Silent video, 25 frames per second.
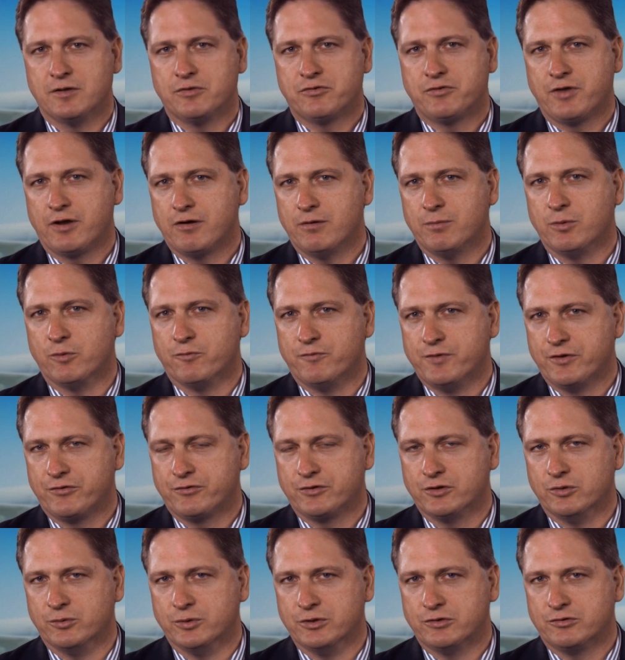terrible
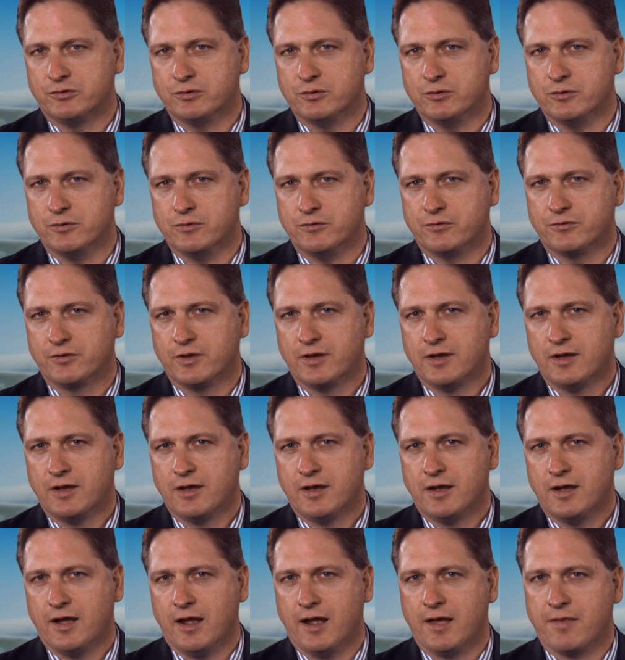fiscal issues,
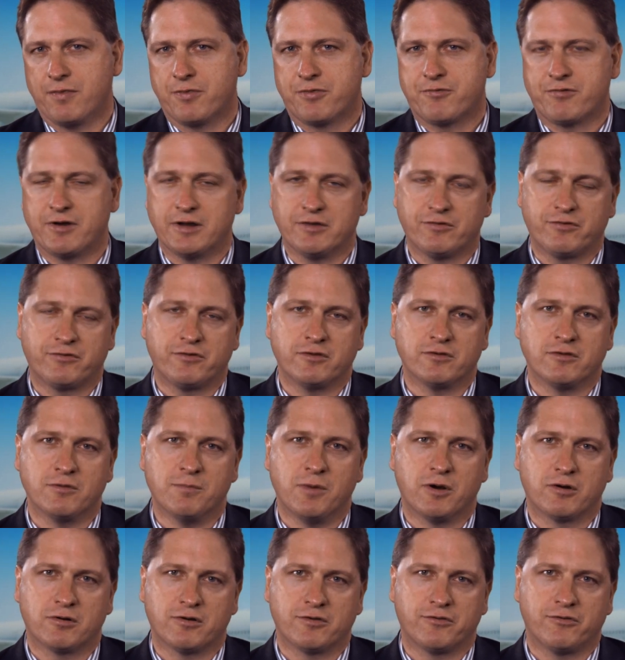and threats to
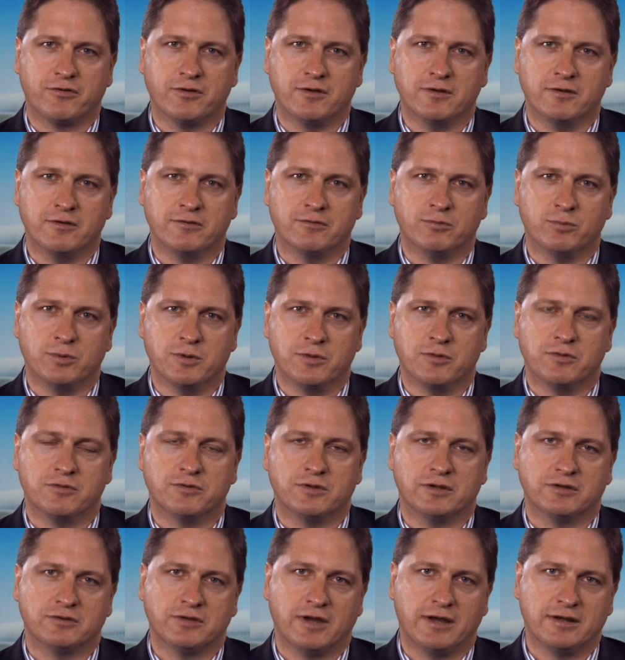democracies with
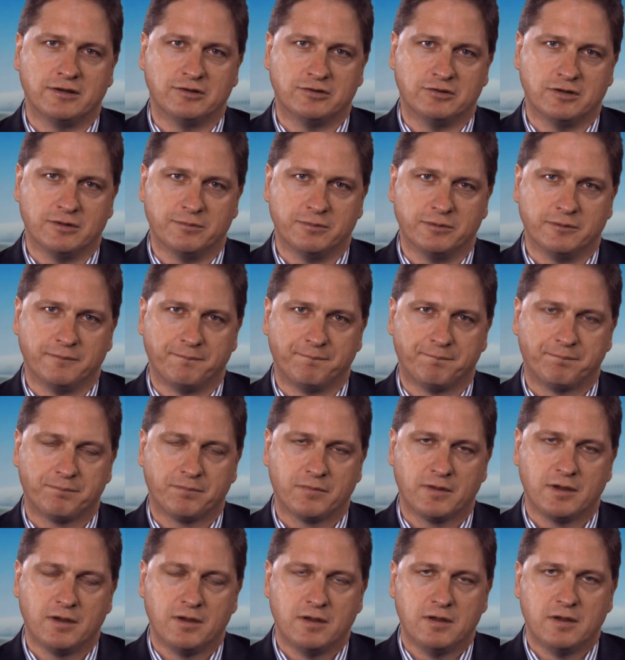dictatorship.
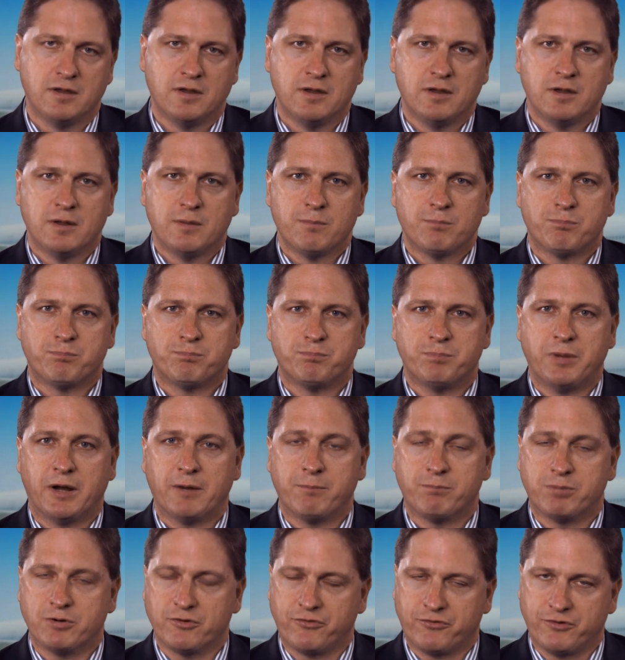
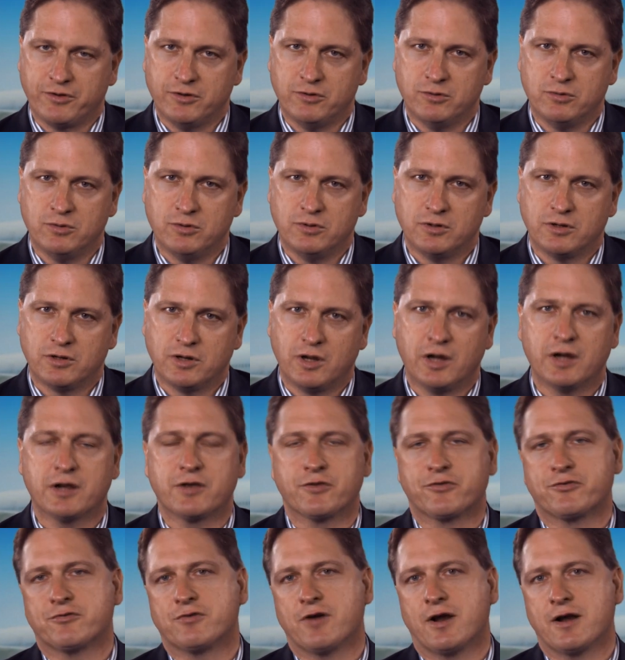But Brazil, like
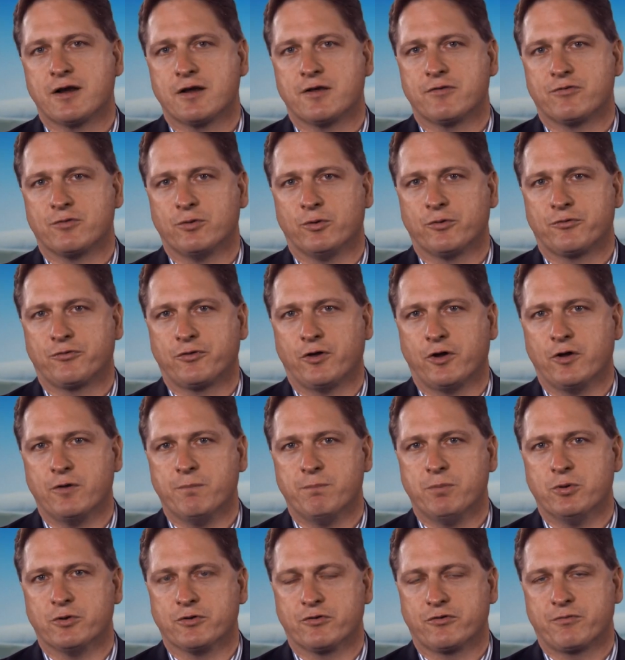Australia, has also
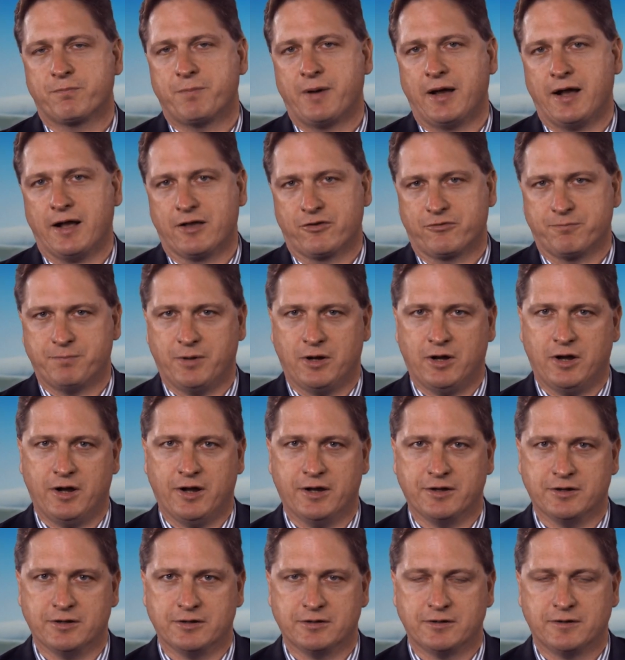put its past
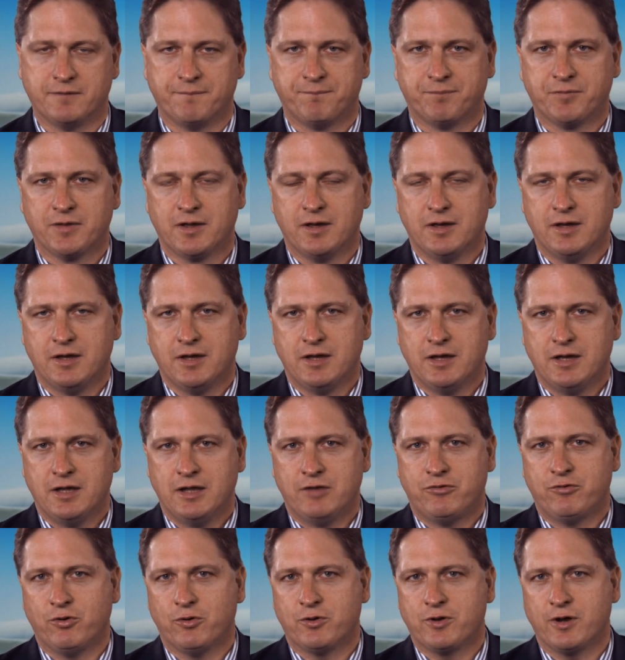behind it.
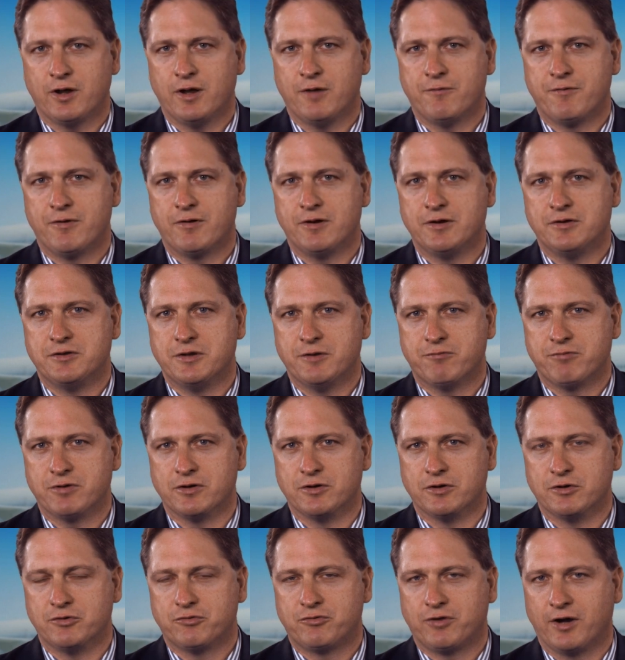It took a very
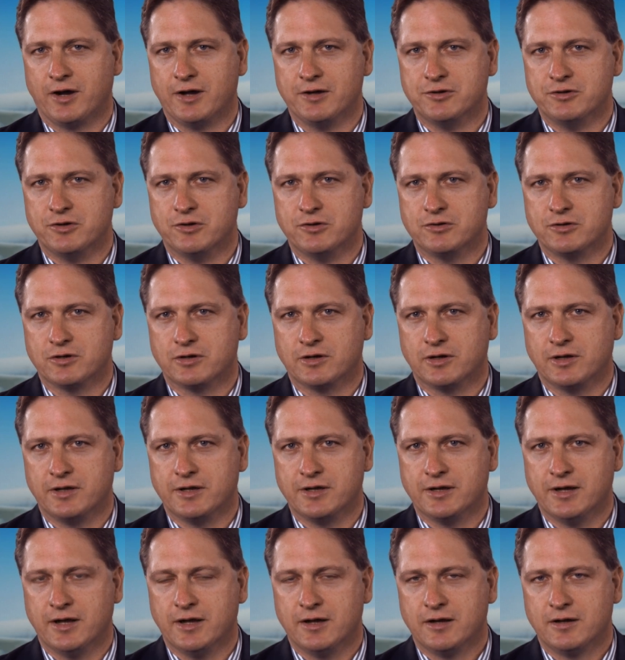different trade union
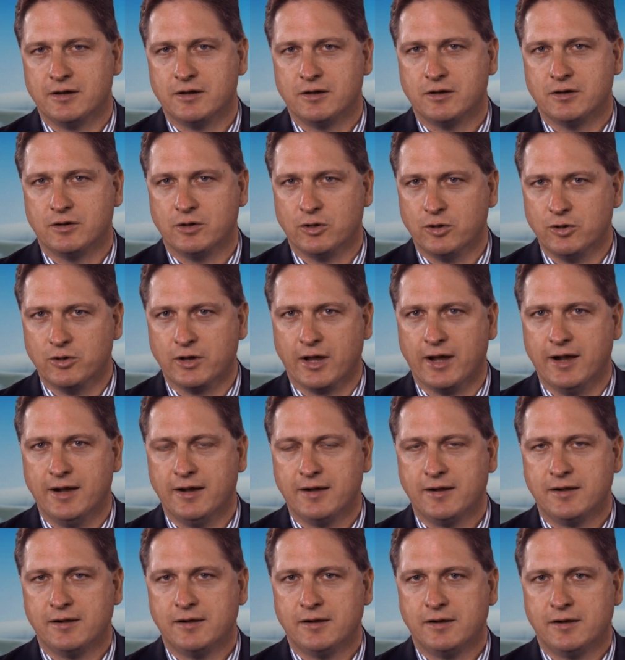leader, Lula,
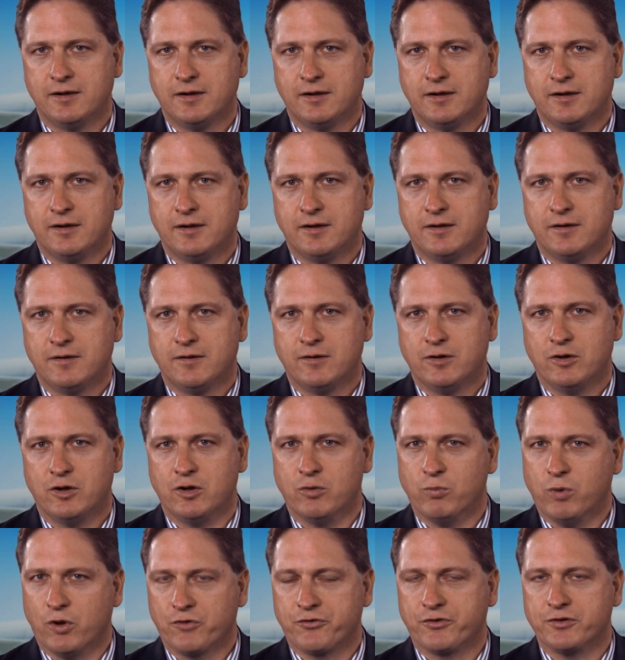
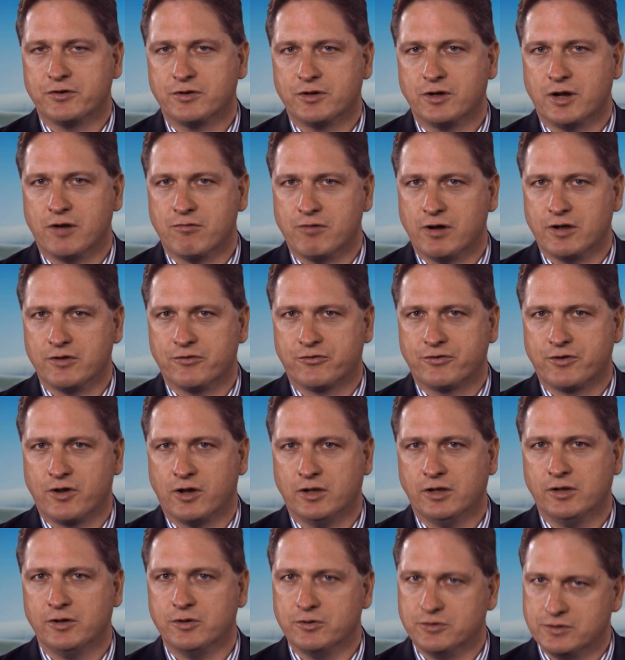who wasn't a Rhodes
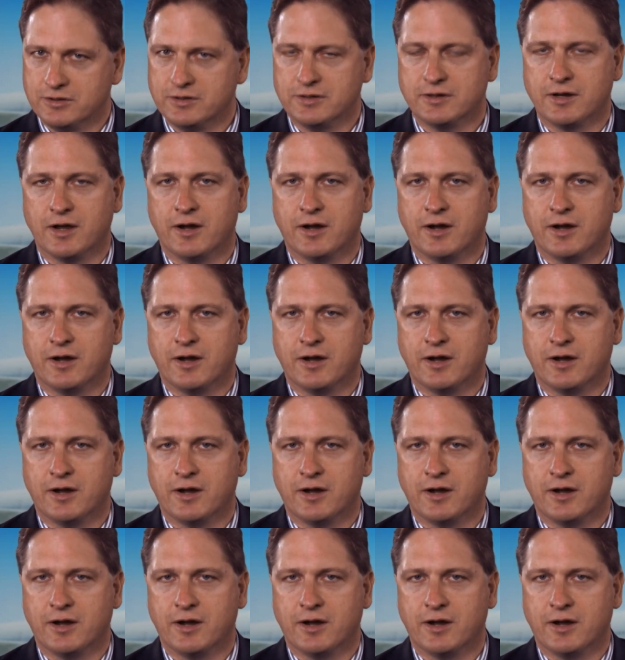Scholar, who didn't